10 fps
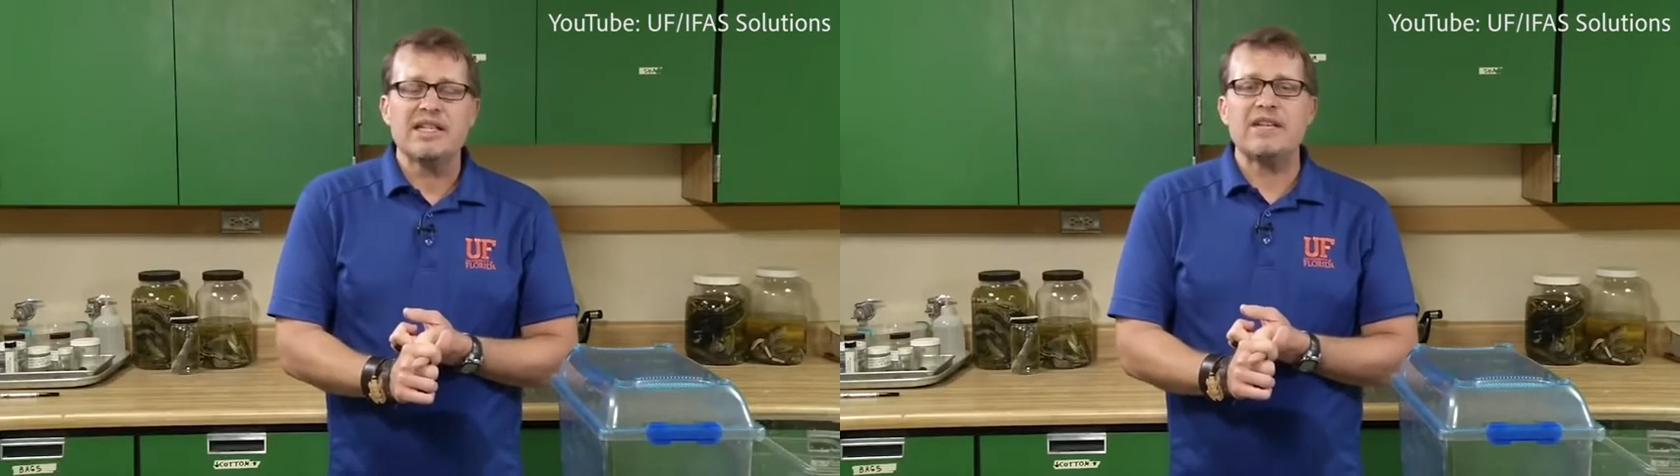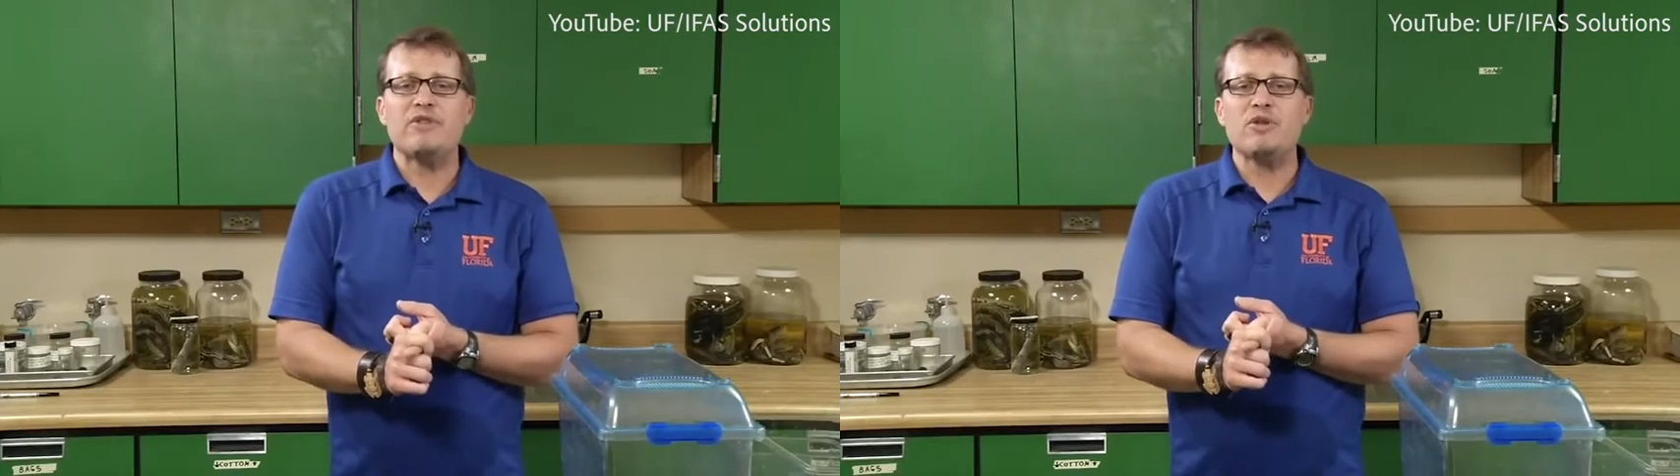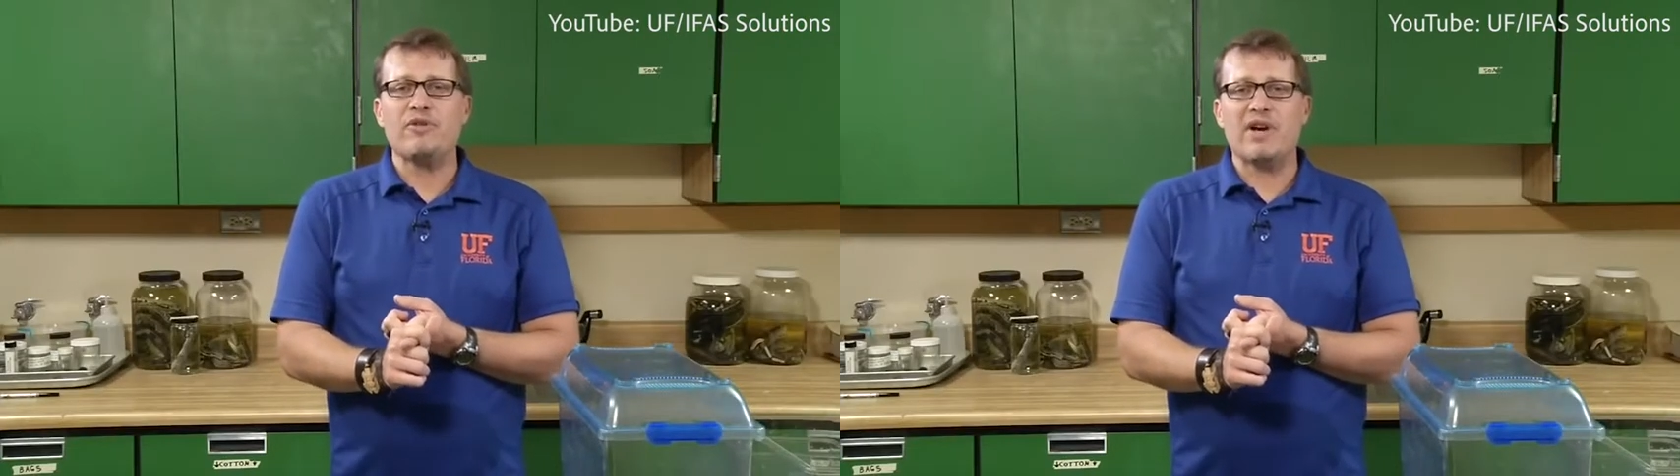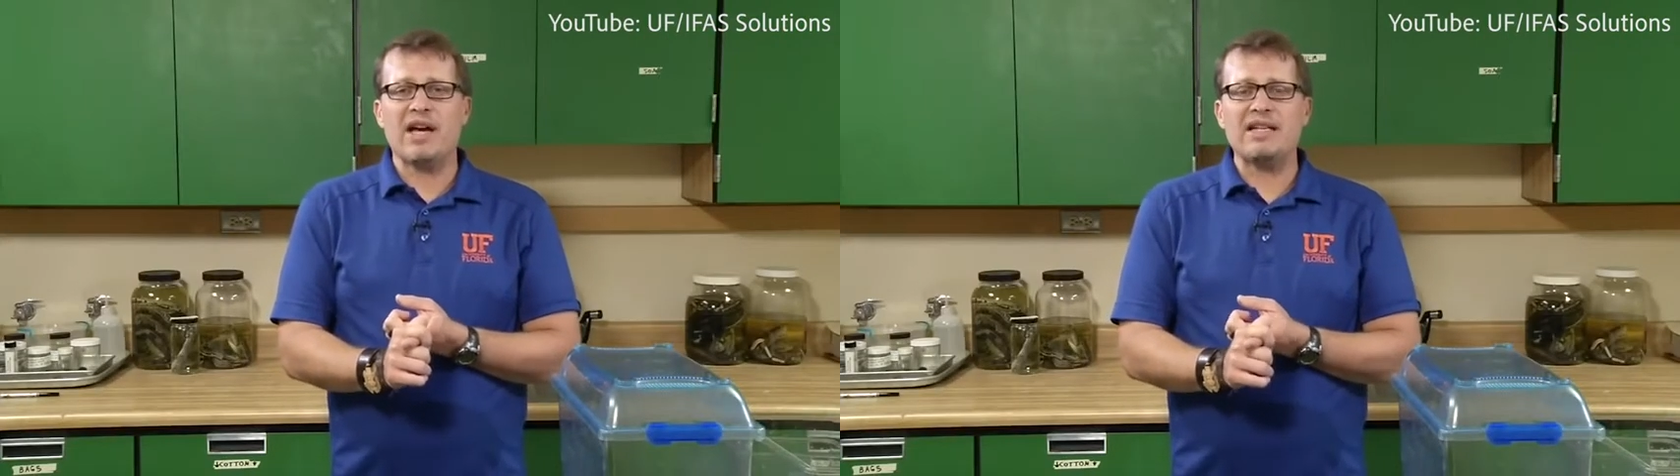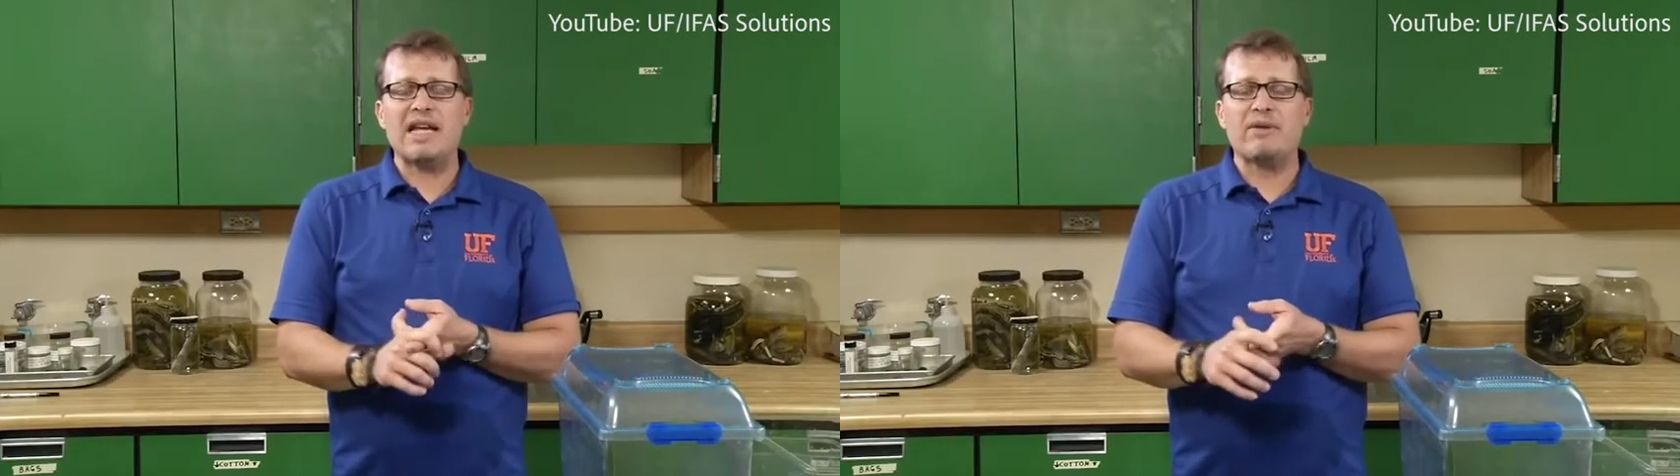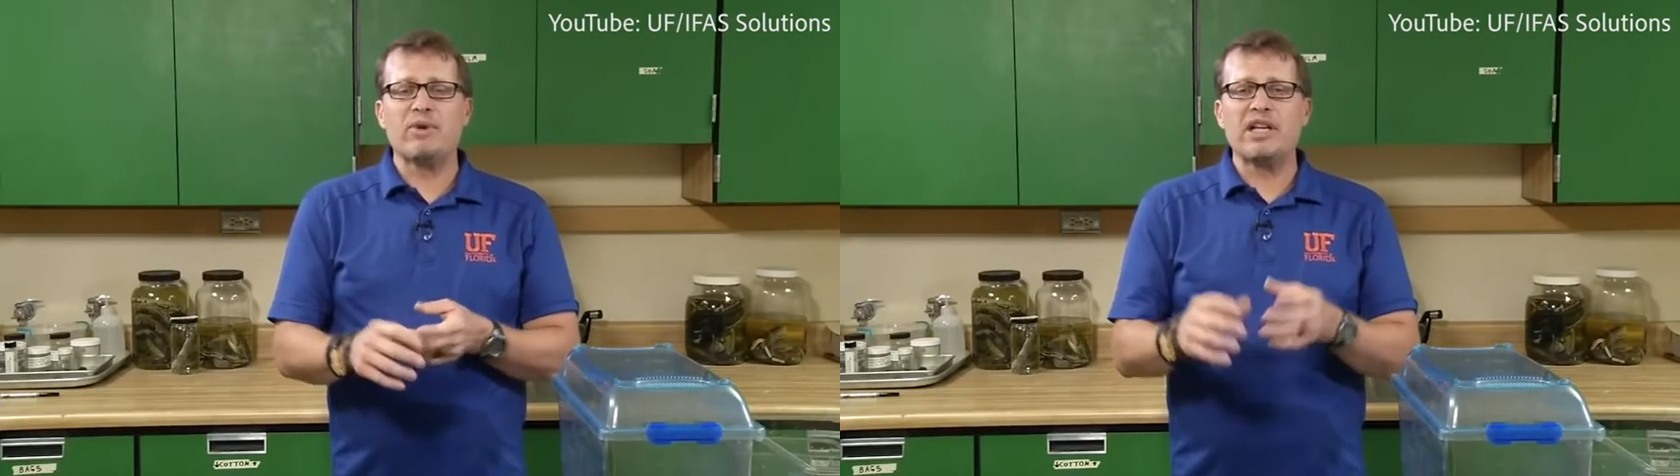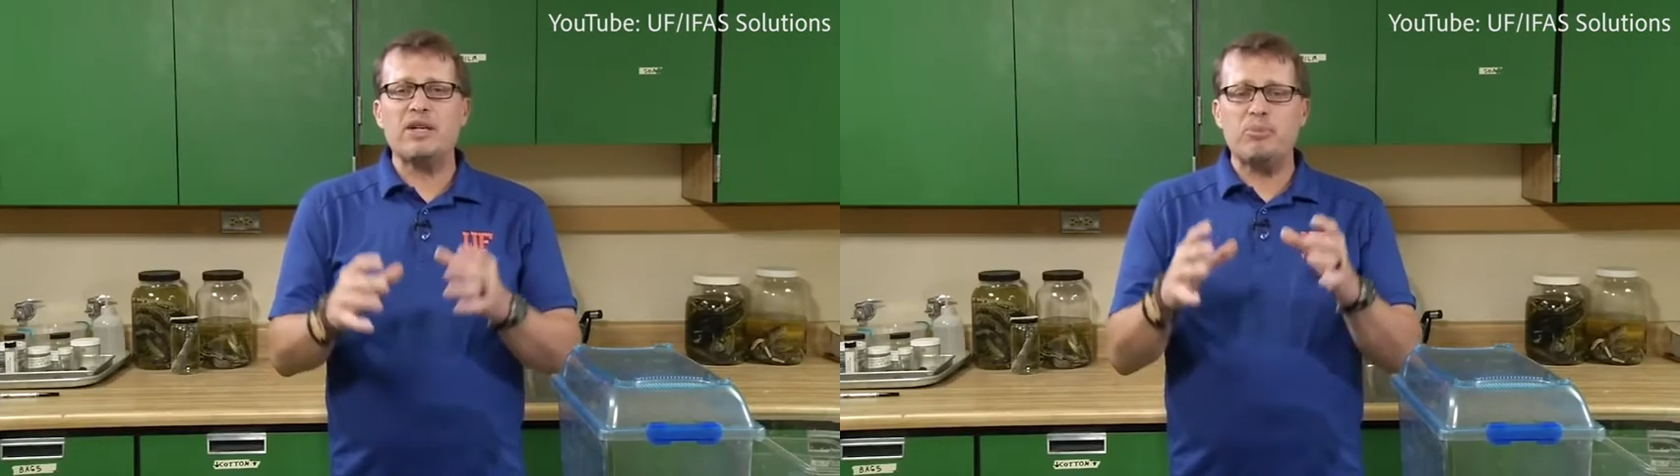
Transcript: If you find a really